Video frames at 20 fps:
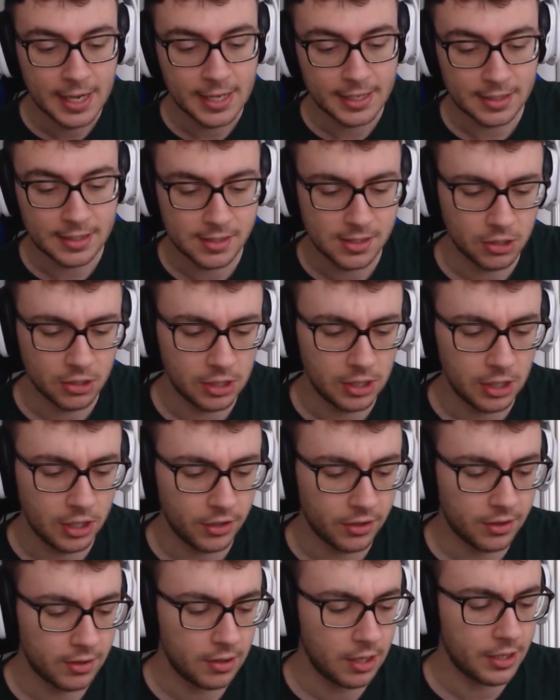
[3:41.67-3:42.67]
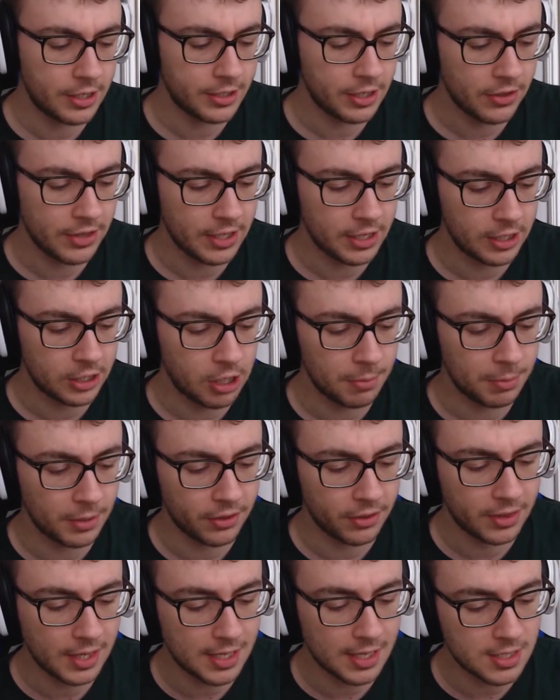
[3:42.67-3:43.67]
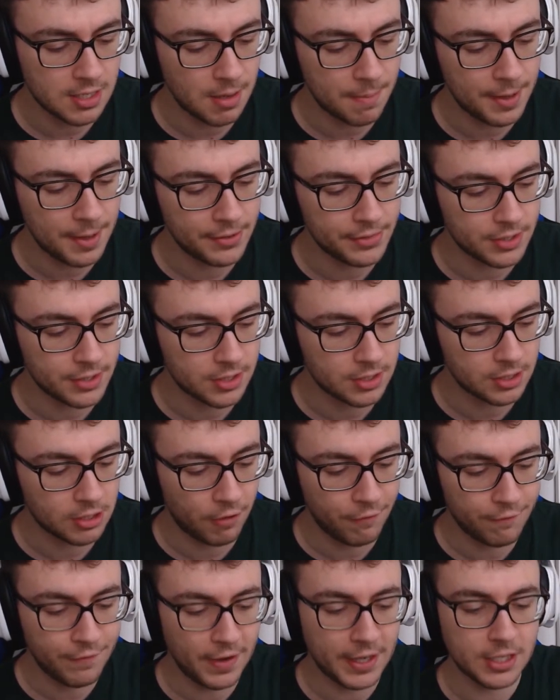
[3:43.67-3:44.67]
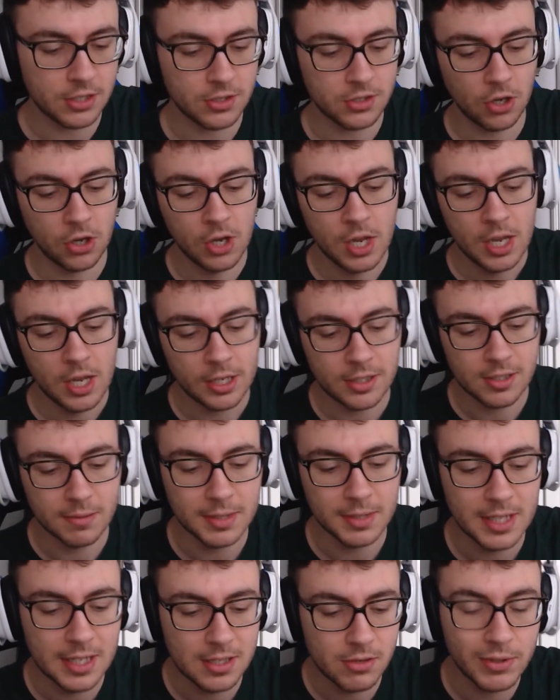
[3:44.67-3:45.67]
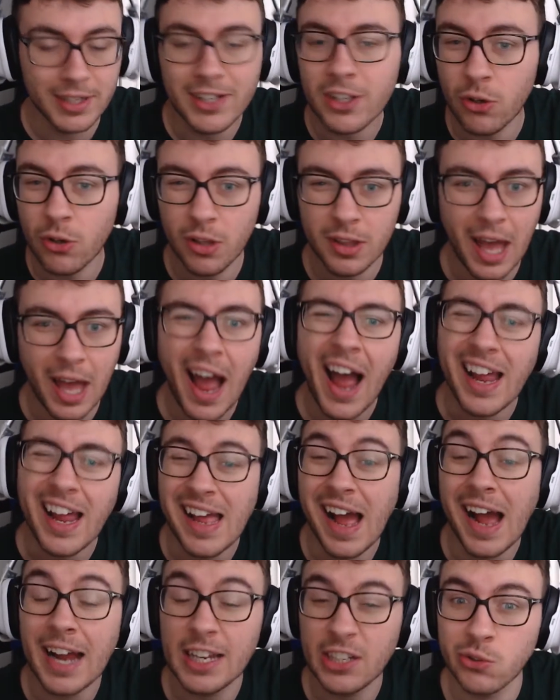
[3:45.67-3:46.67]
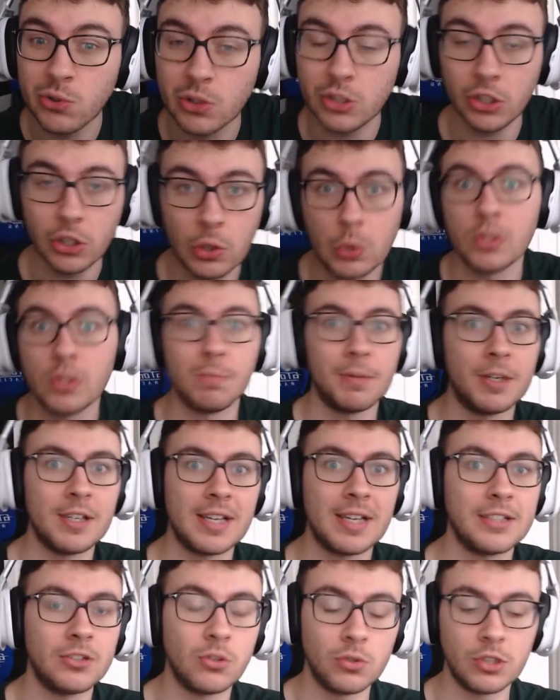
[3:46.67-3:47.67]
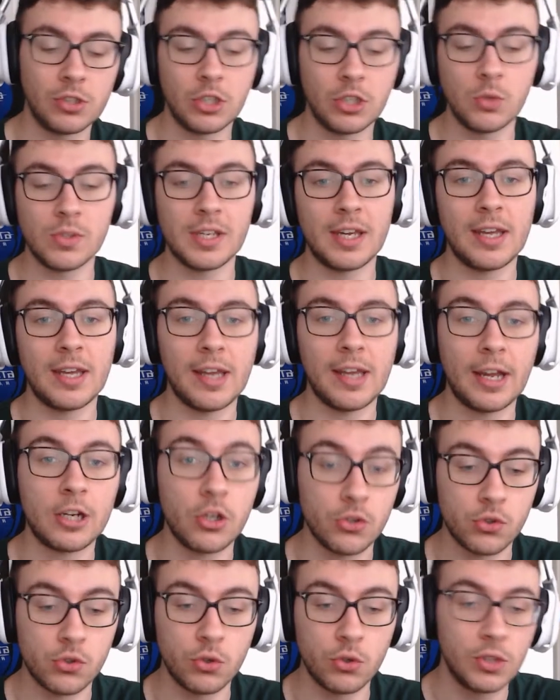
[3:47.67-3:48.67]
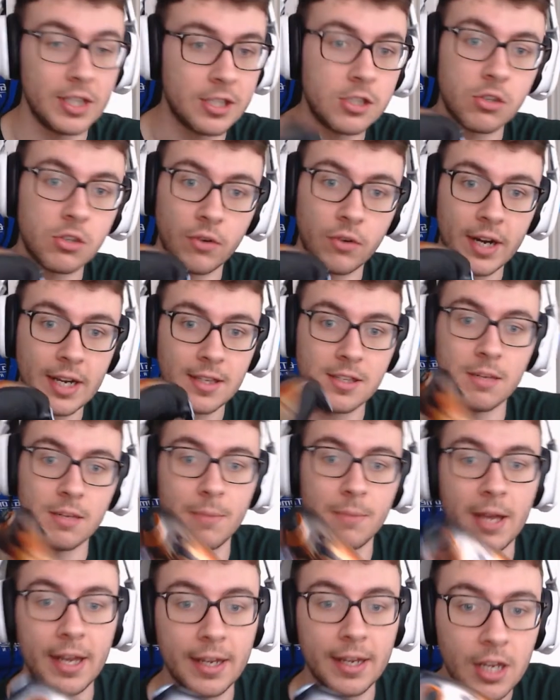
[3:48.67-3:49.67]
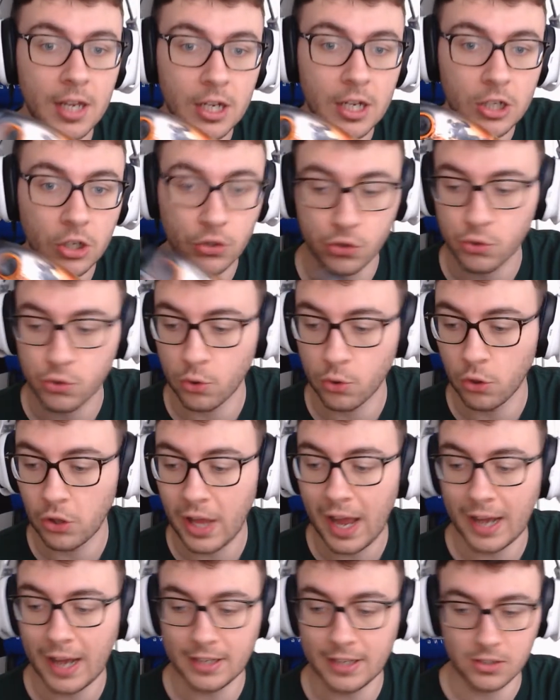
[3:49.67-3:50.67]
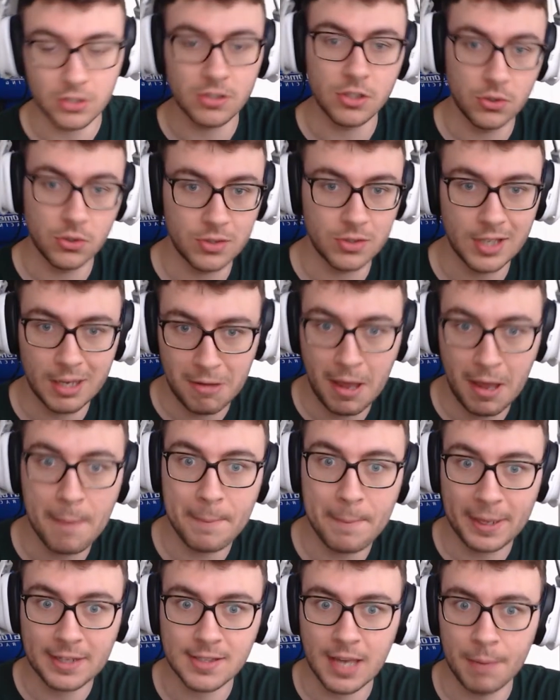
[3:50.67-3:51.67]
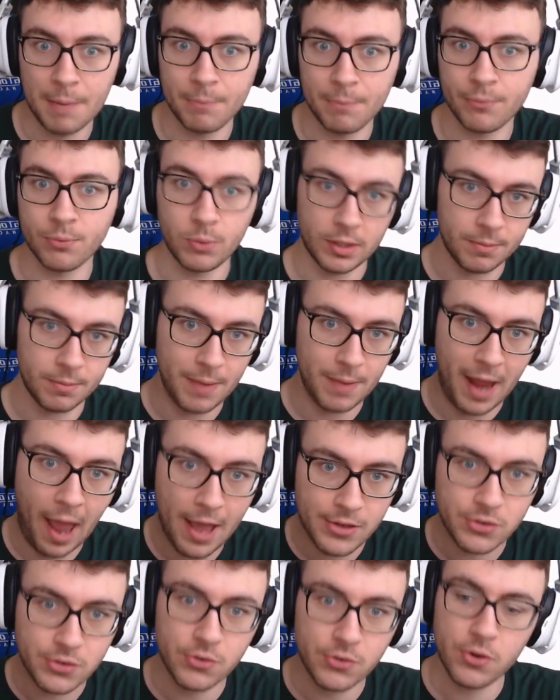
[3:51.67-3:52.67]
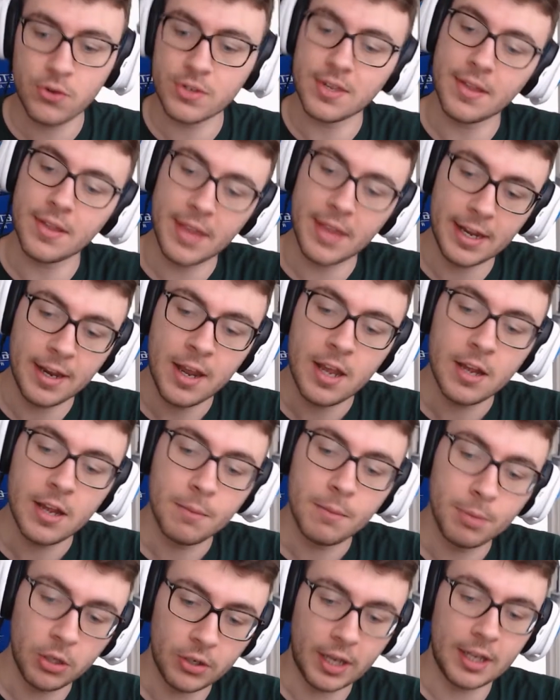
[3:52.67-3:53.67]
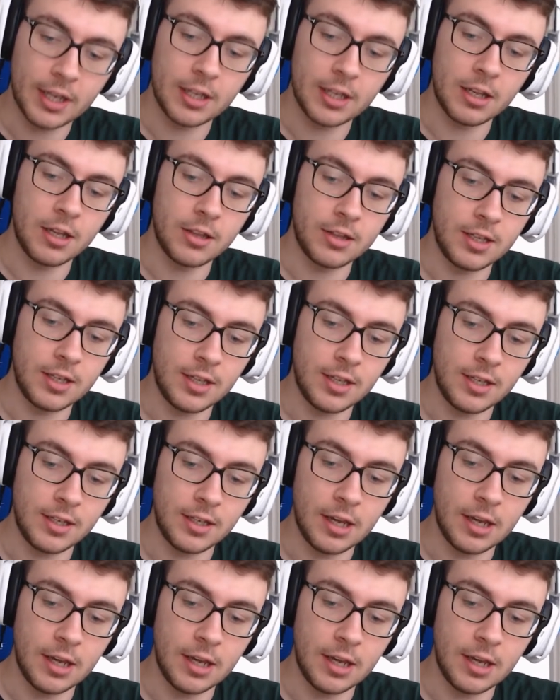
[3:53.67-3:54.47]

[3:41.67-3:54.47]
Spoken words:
Let's talk another couple of things about the SCUF Vantage. So something that's really cool that I don't use, because I don't use a controller straight into my controller. I just use a mix amp with my Astros and then plug in the